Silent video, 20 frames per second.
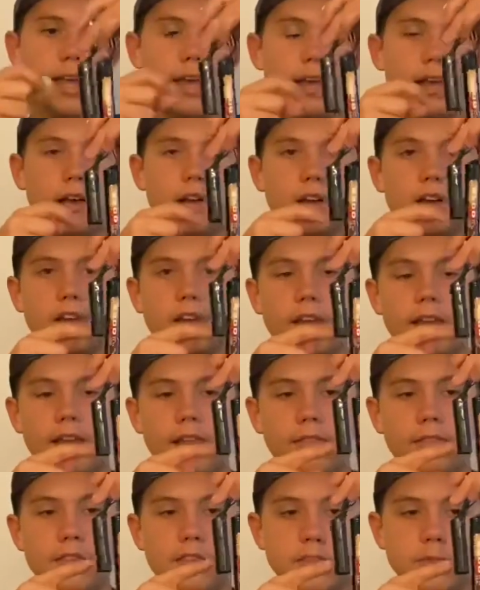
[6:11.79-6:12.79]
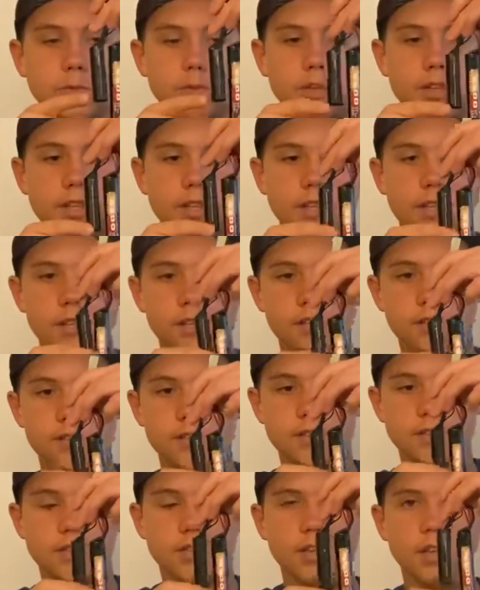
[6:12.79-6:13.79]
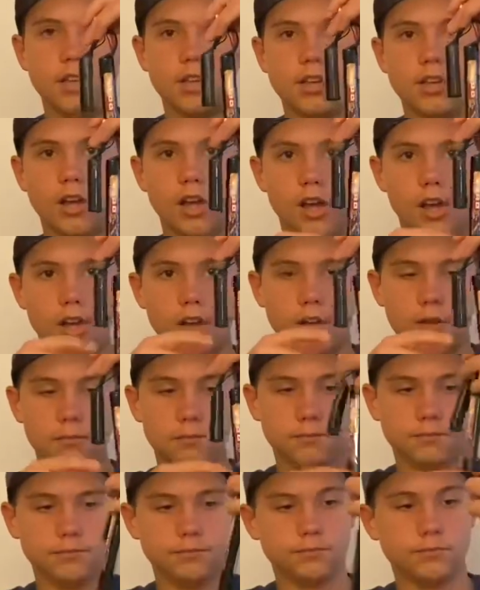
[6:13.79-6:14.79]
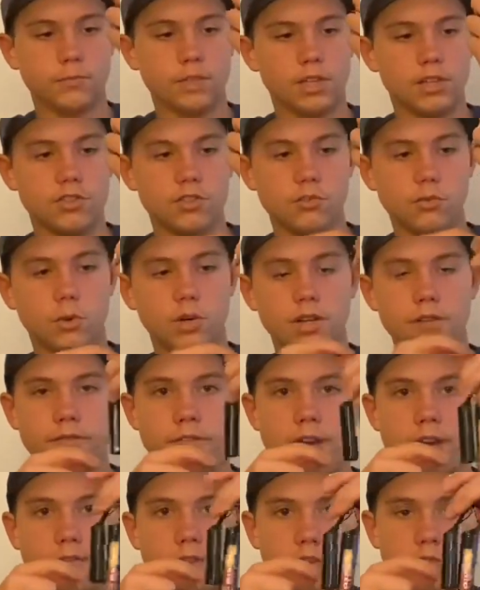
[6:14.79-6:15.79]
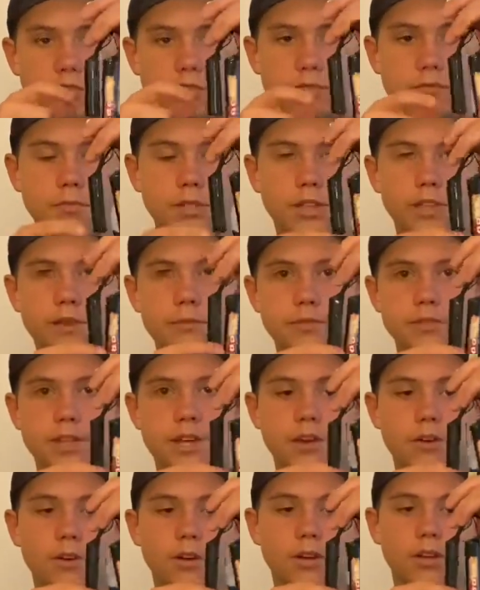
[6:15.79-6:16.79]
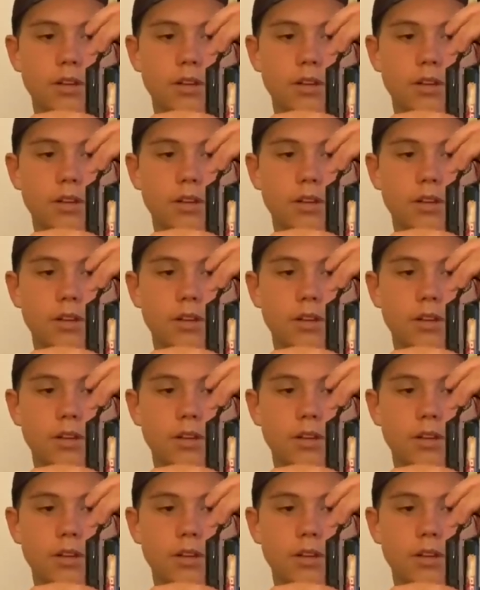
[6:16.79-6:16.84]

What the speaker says: and this one is 2500 milliamps an hour.